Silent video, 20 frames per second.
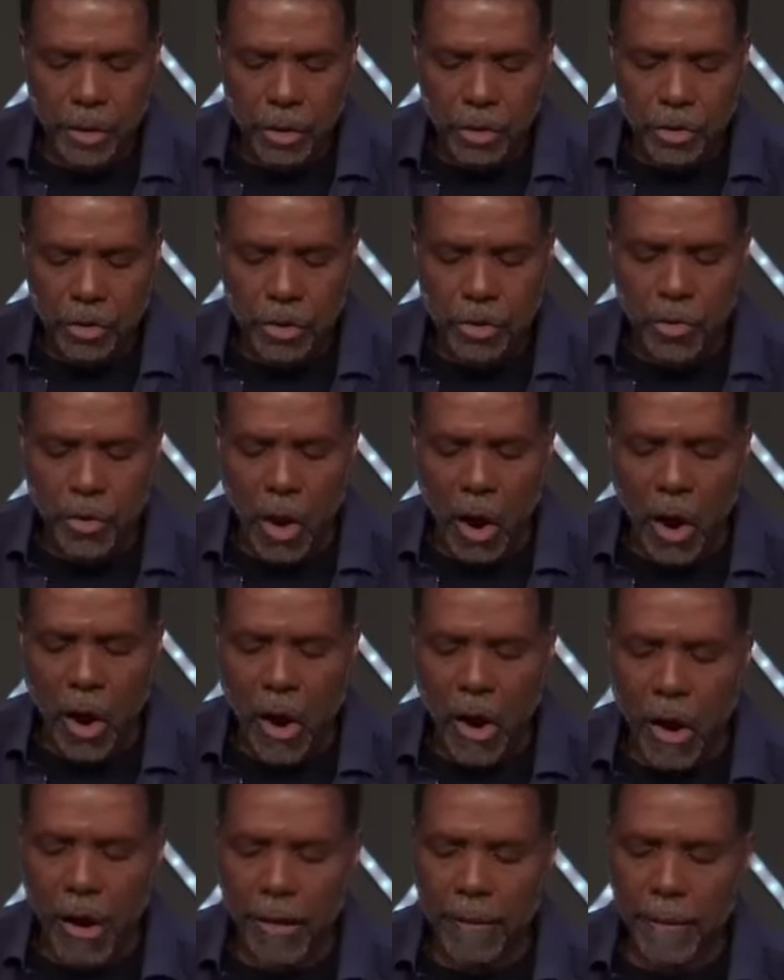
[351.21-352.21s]
You
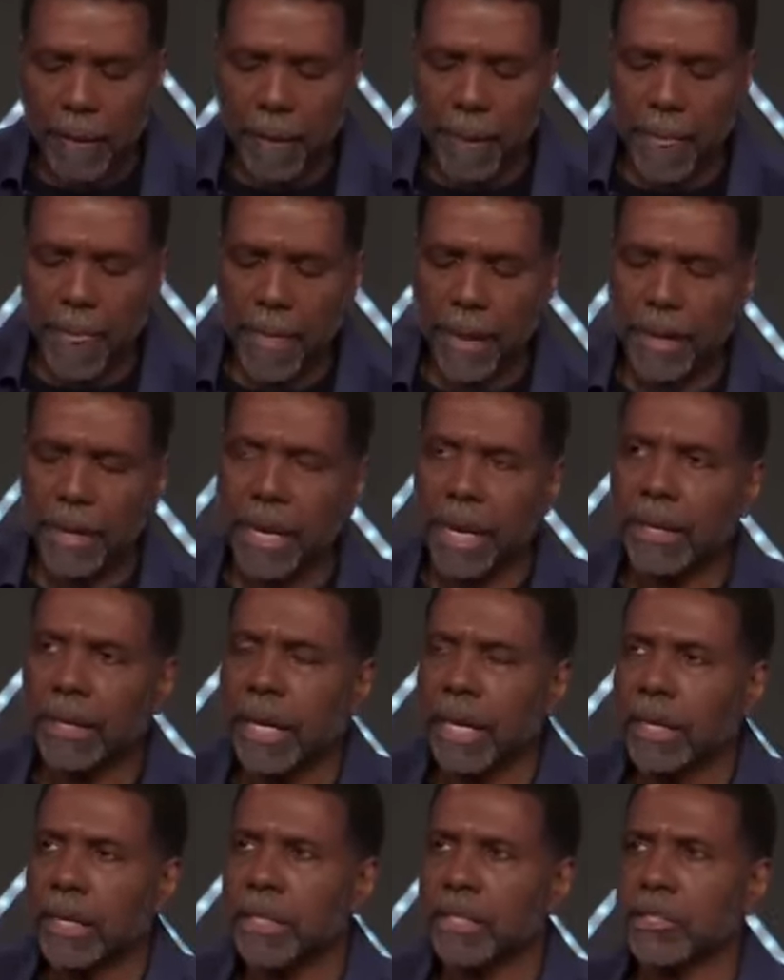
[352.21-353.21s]
are...
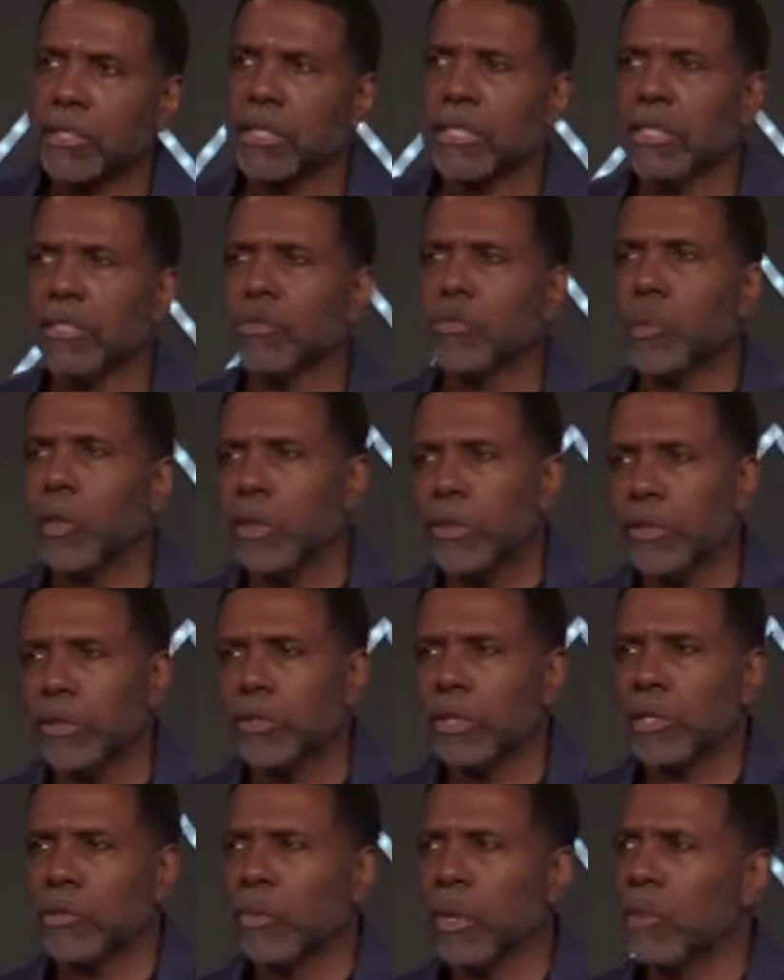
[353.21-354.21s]
Now, listen to these words.
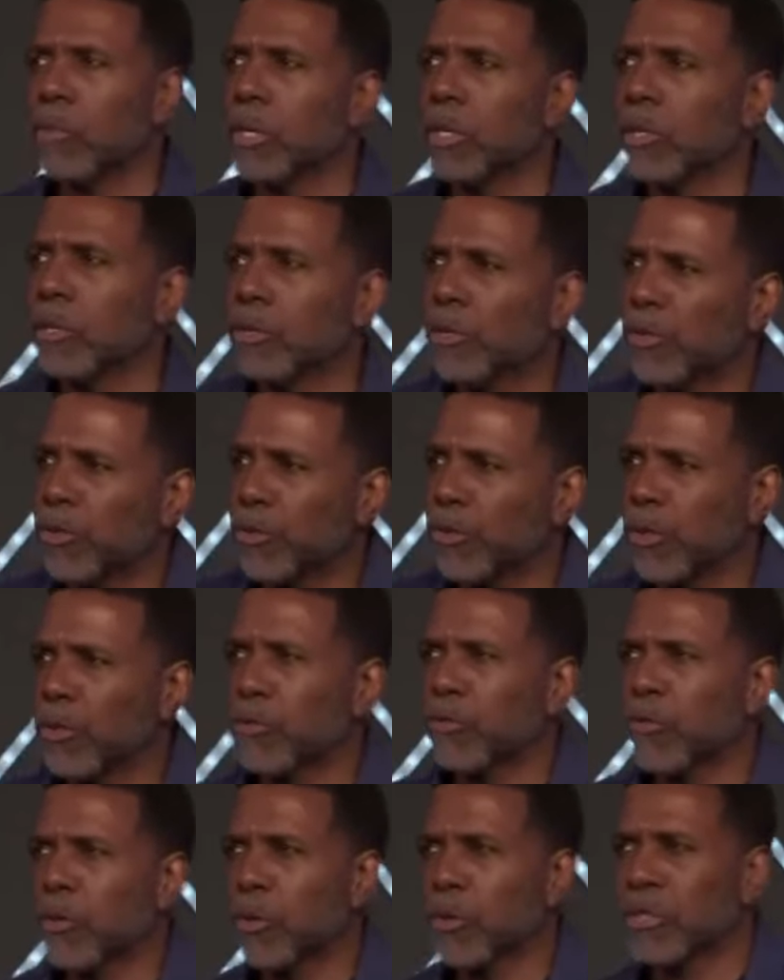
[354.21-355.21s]
That's why I want to do this
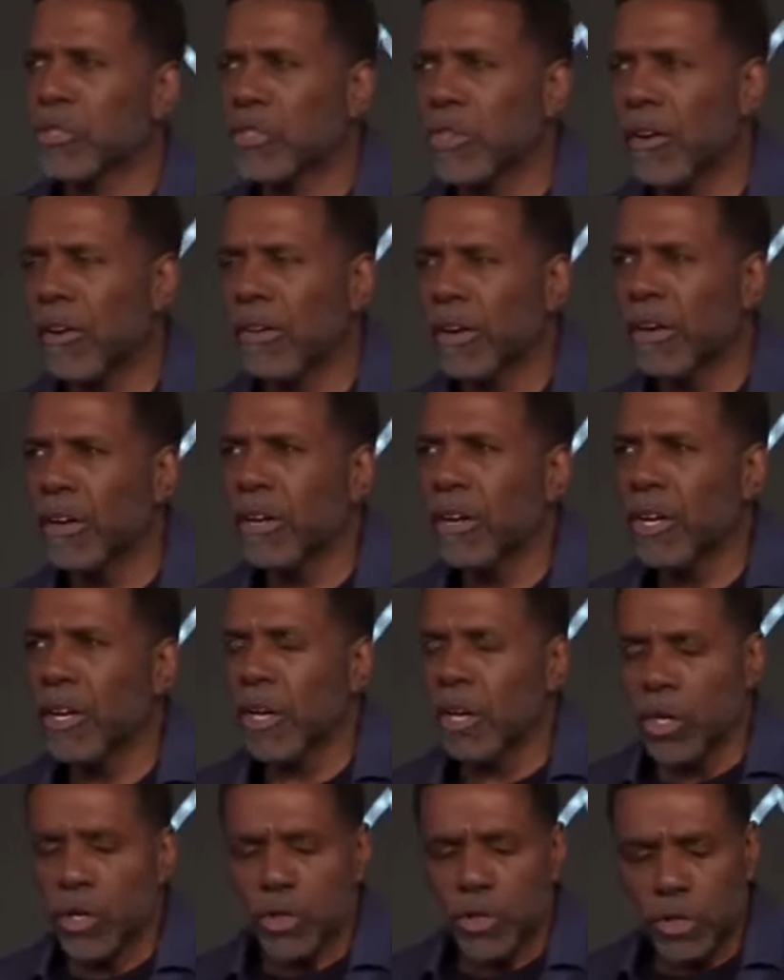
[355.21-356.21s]
first before we start.
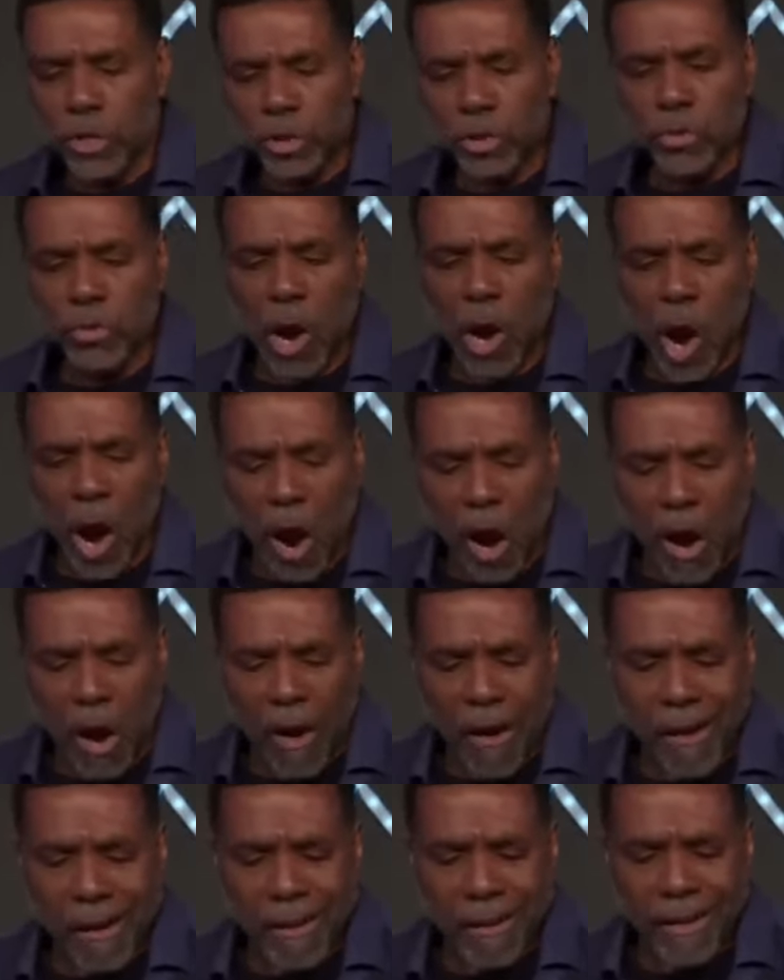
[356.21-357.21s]
You
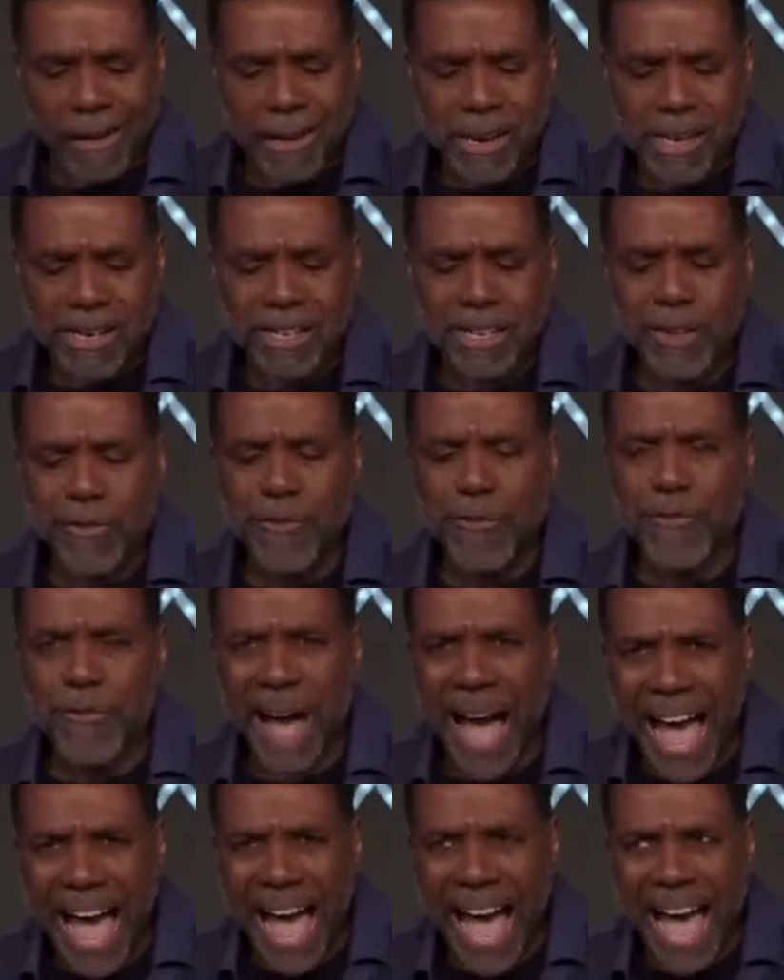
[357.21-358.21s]
are
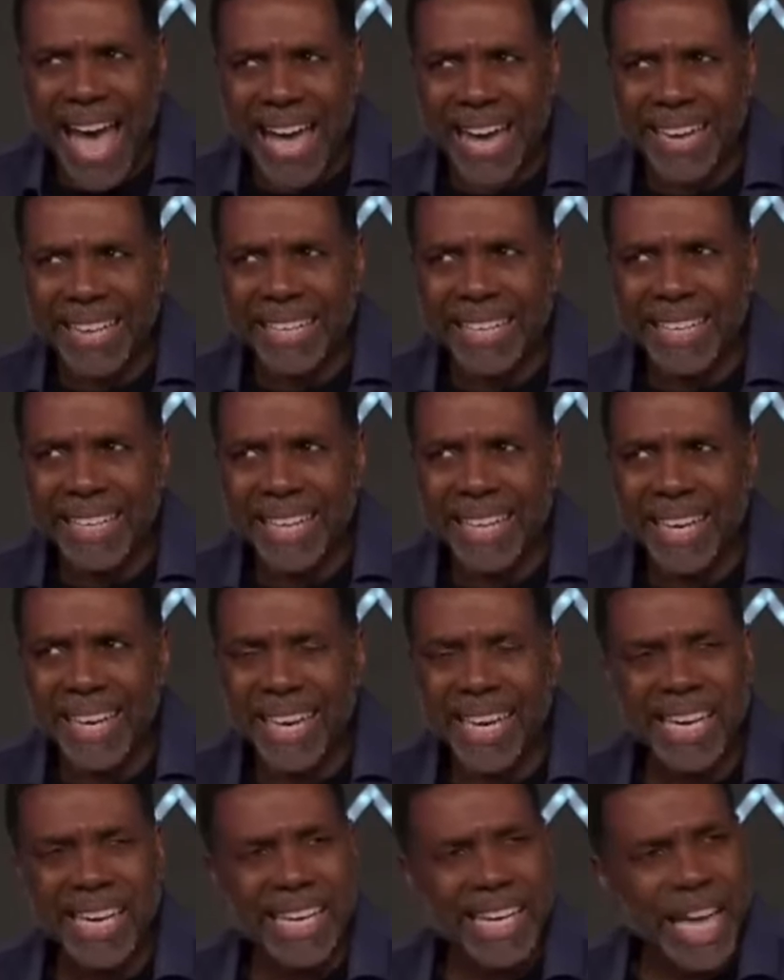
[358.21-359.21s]
divine
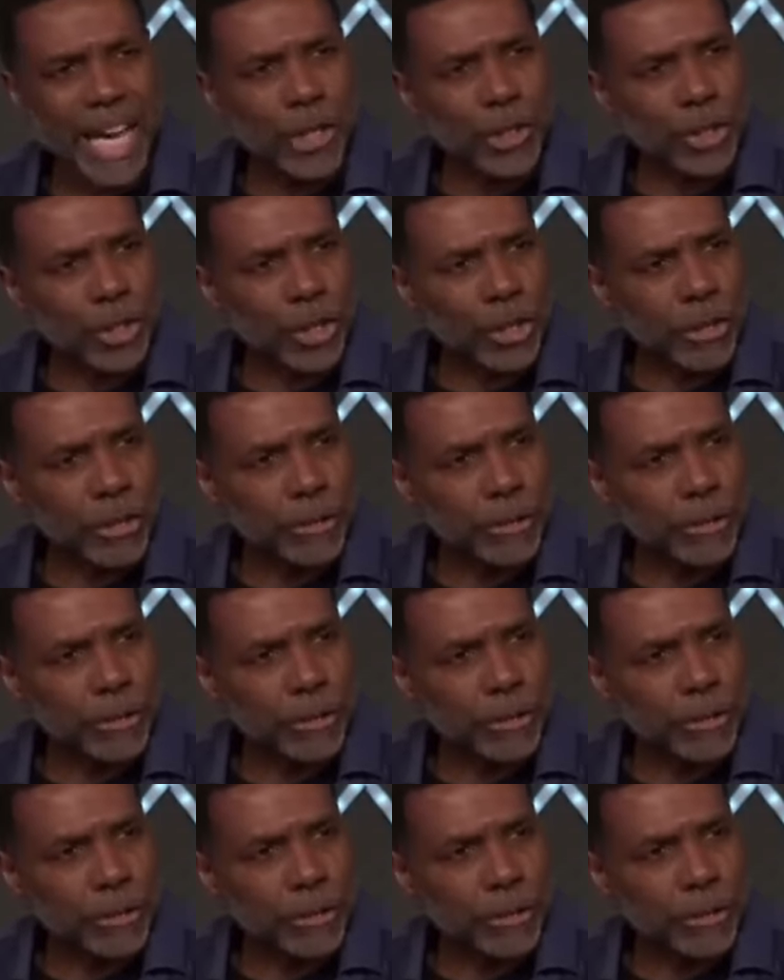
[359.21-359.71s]
in nature,